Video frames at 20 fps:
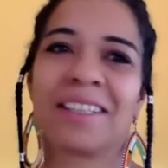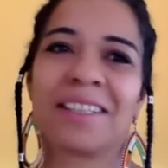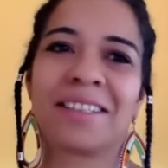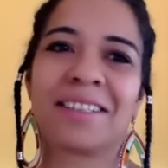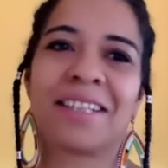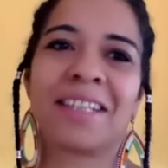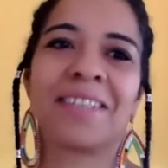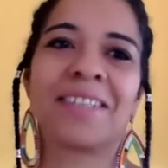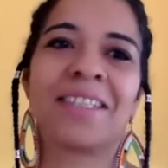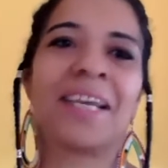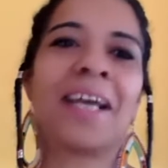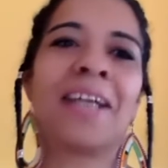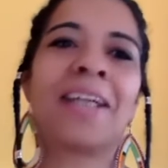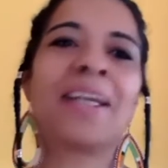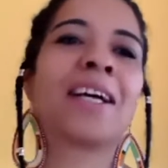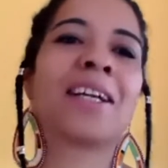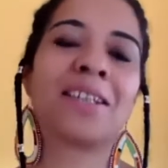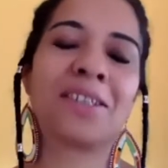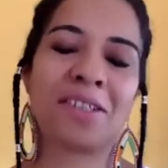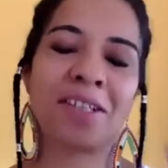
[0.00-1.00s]
Staceyann,
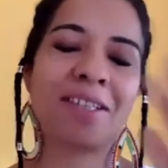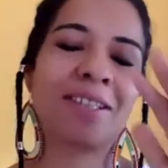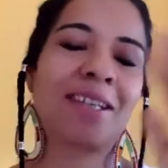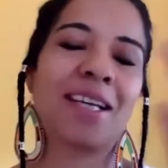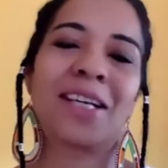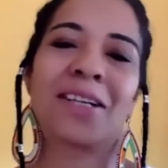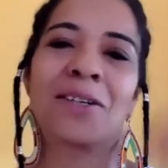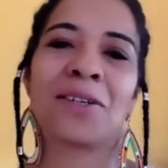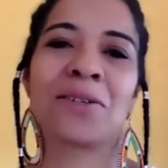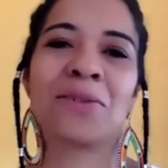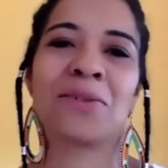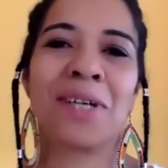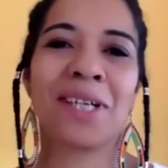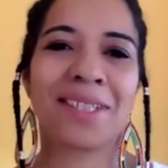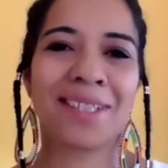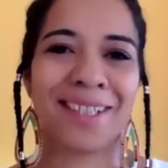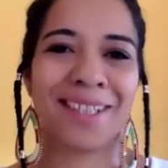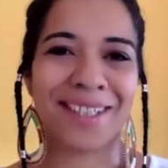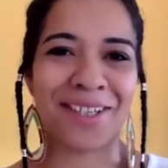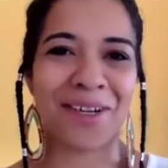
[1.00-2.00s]
I can just say, I don't know why I
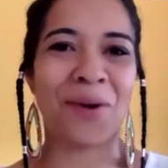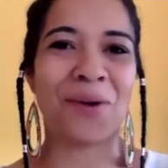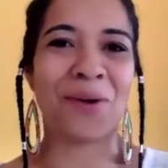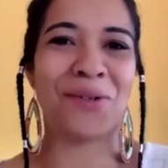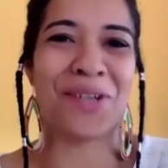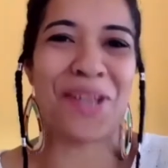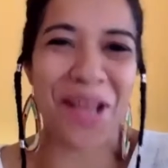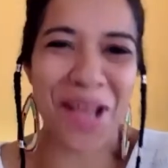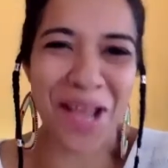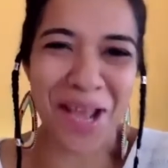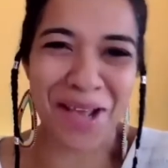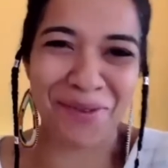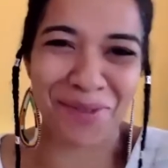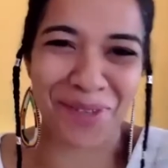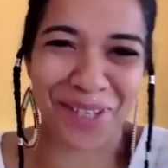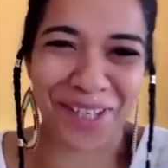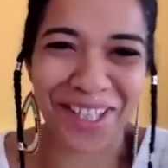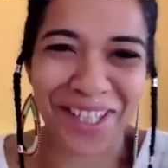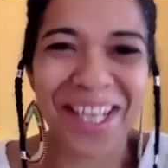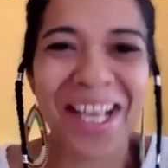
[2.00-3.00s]
said your whole
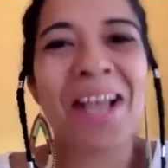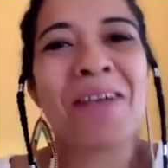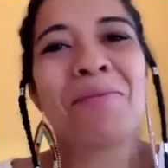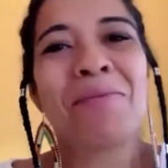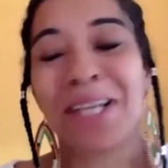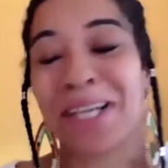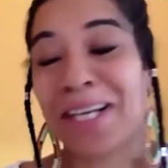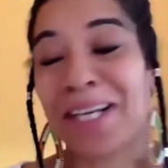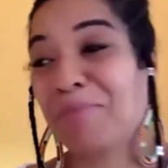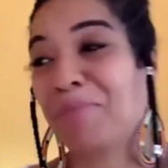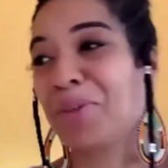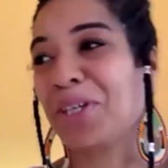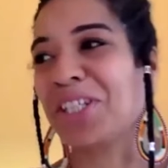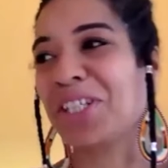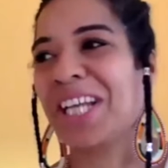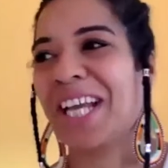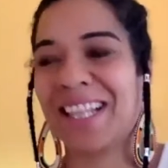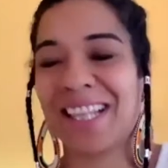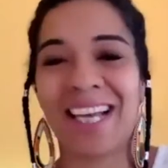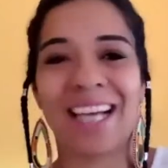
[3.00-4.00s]
names, but I
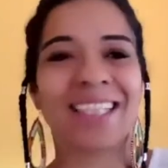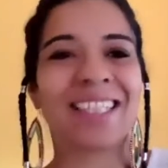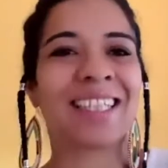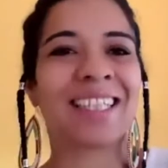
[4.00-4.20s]
appreciate that.